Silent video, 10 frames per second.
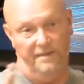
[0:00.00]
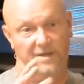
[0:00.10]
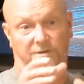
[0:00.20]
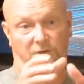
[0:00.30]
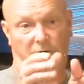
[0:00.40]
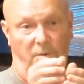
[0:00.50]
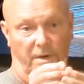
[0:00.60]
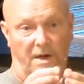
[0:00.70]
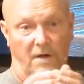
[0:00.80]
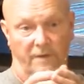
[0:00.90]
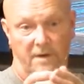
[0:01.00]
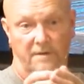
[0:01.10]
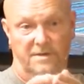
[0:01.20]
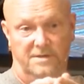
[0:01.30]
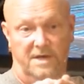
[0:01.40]
This little one over here
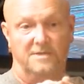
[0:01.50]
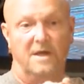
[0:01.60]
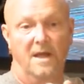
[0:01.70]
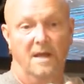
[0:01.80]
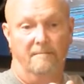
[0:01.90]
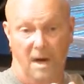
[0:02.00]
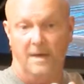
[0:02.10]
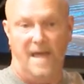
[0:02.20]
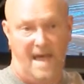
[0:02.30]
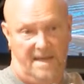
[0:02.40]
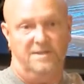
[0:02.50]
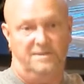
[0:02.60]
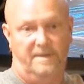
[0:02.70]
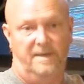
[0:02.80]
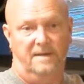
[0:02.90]
that says money I can
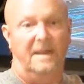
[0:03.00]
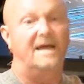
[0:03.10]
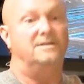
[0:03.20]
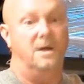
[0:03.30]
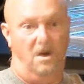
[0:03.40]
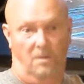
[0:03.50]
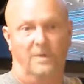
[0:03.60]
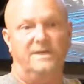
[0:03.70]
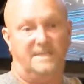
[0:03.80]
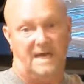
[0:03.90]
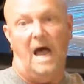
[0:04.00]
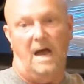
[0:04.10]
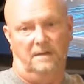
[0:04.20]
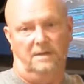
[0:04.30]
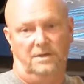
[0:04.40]
spend, that's the only
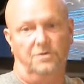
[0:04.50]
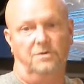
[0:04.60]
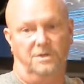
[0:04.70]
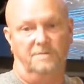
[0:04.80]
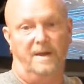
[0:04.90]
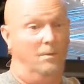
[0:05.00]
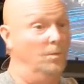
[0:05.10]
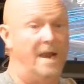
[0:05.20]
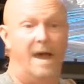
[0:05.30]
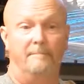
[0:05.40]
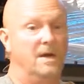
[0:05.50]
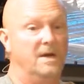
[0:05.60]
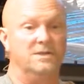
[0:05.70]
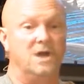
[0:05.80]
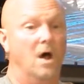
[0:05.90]
sock that you can spend. And when that
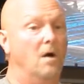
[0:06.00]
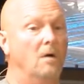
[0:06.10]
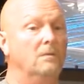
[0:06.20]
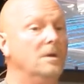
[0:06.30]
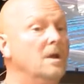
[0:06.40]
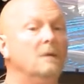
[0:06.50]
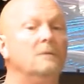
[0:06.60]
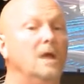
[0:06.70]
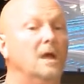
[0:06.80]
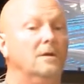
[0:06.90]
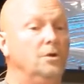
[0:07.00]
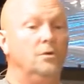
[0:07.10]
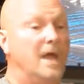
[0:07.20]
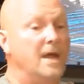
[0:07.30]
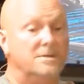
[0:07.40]
money's gone, then you
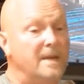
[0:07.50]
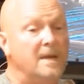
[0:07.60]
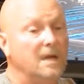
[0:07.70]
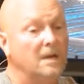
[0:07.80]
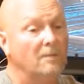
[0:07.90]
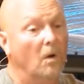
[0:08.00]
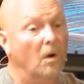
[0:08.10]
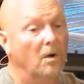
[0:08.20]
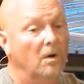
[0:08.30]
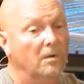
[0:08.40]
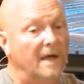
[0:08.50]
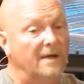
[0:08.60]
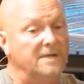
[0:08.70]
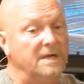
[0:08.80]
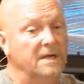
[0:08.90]
can't spend anymore.
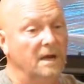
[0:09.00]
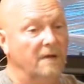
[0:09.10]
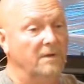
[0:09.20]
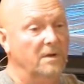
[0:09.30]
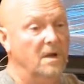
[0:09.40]
That's the end of it.